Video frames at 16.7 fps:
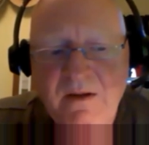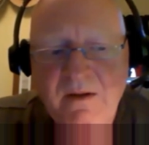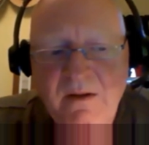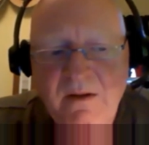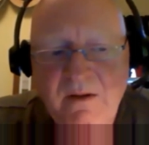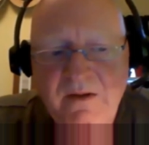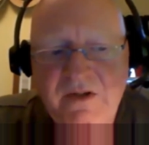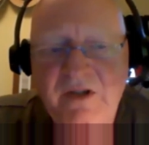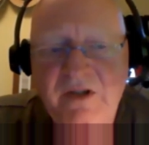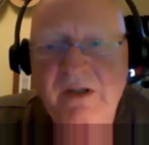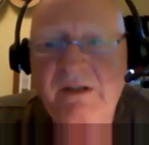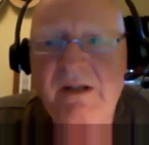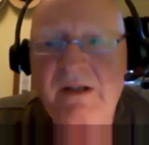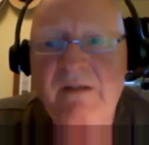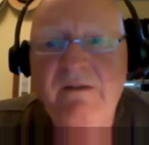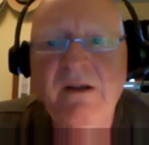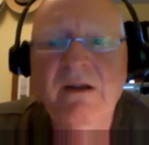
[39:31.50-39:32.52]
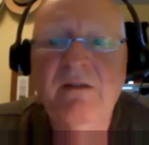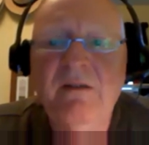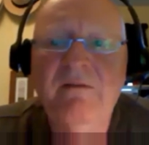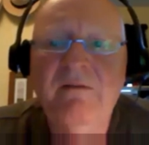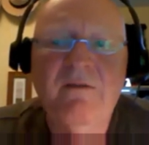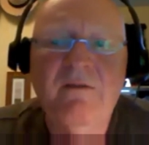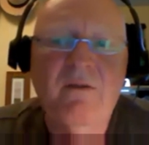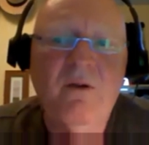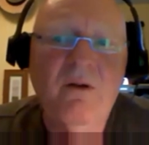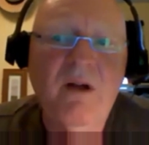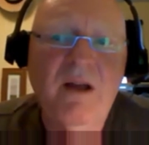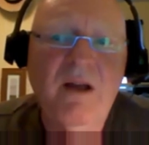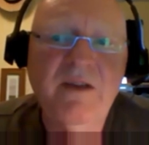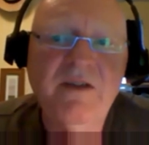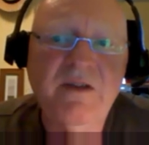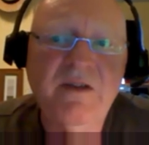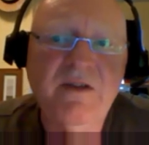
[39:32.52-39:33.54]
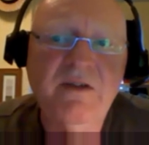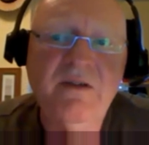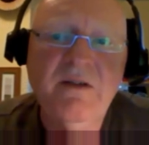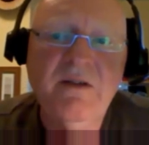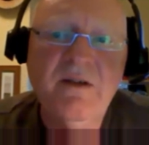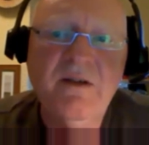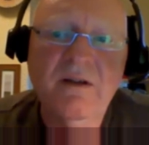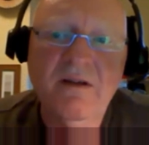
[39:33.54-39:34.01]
significant for us